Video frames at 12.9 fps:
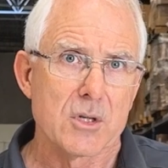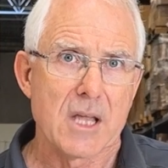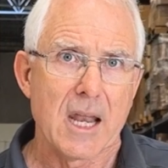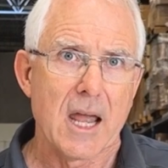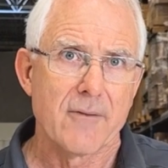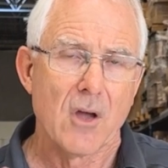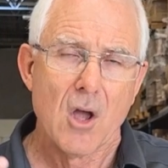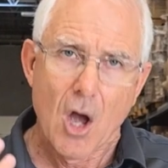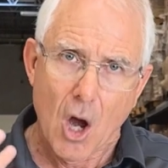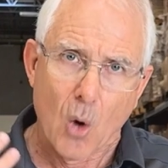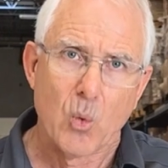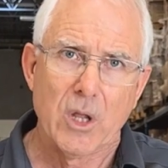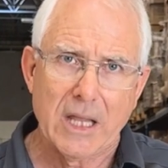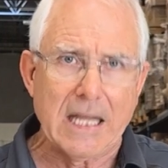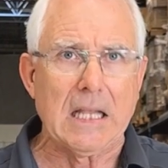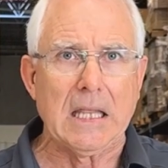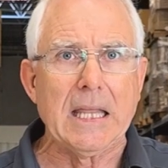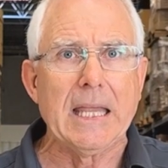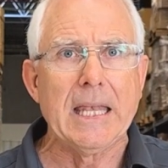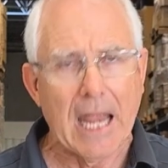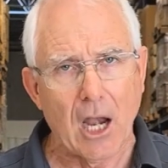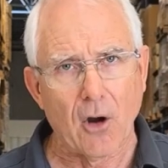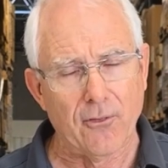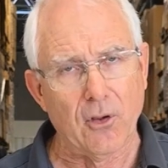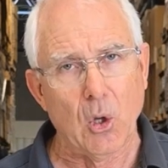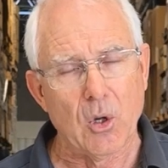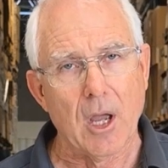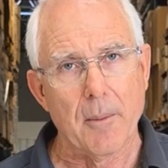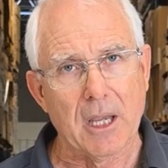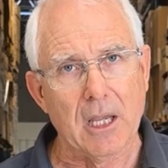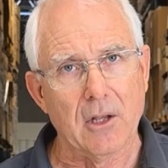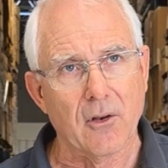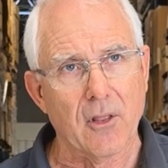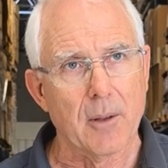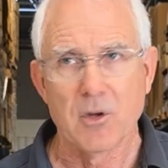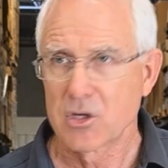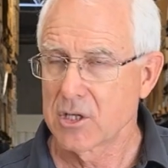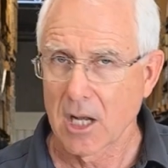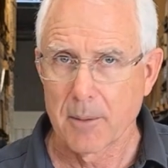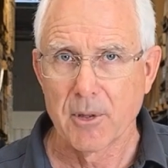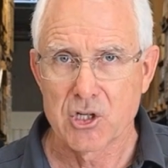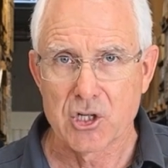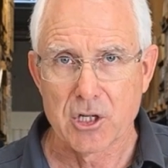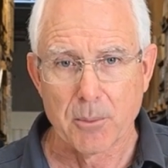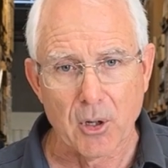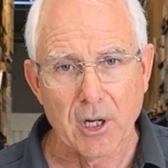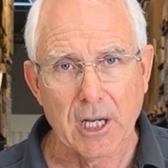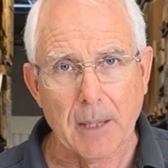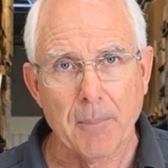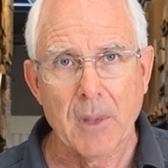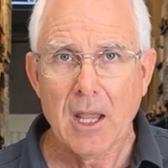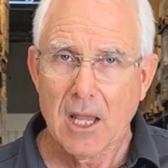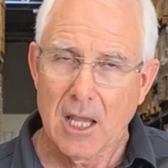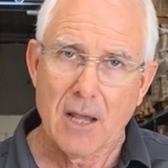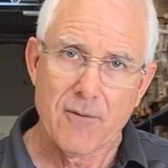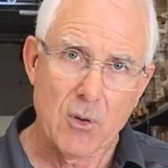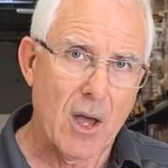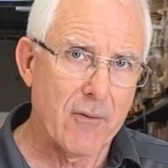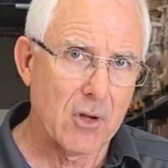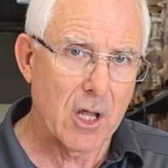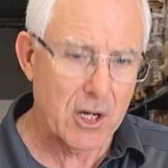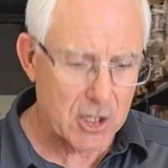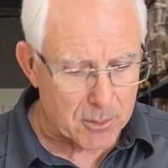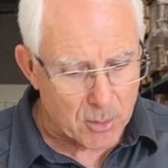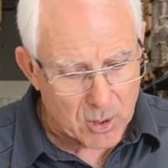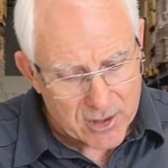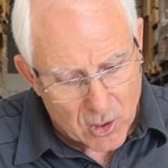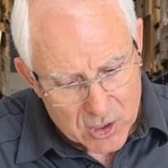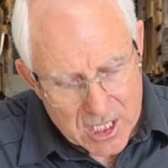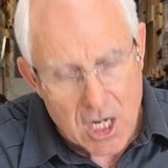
that have a really clean airflow coming into them. There's not a bunch of debris. If you have a lot of debris, there's a